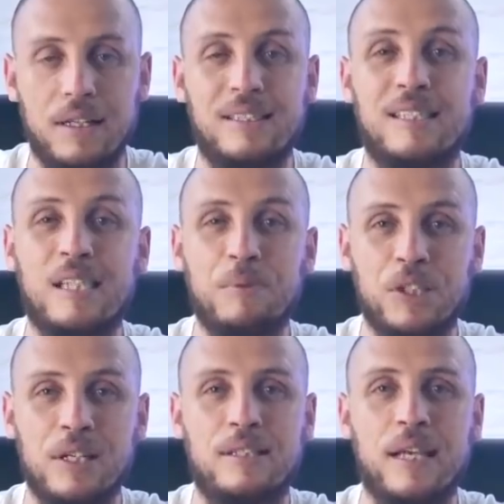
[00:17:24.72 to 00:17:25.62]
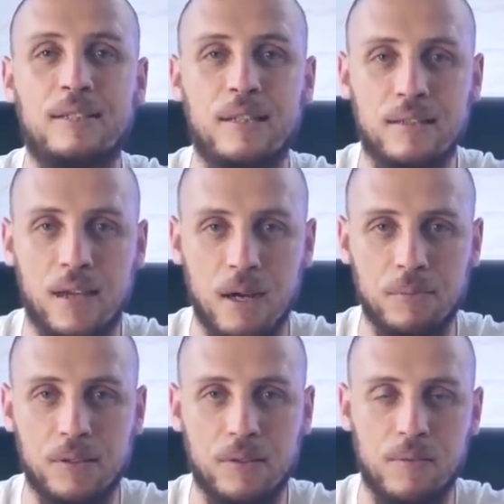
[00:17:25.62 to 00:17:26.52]
in these exceptionally testing
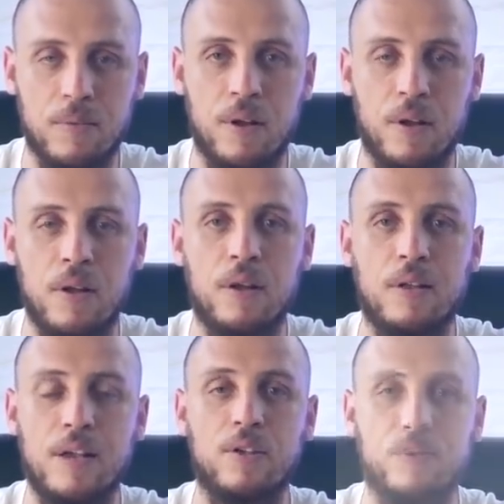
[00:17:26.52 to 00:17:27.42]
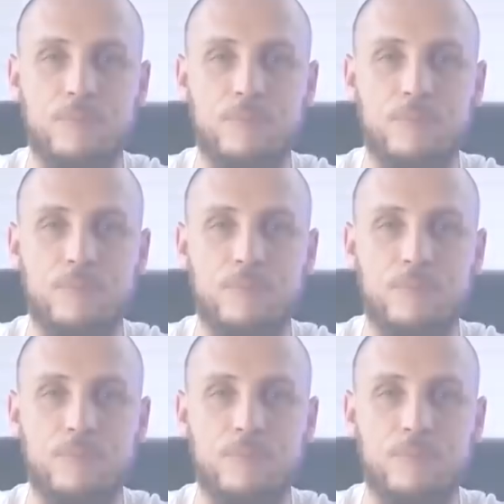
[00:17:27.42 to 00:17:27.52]
times. Thank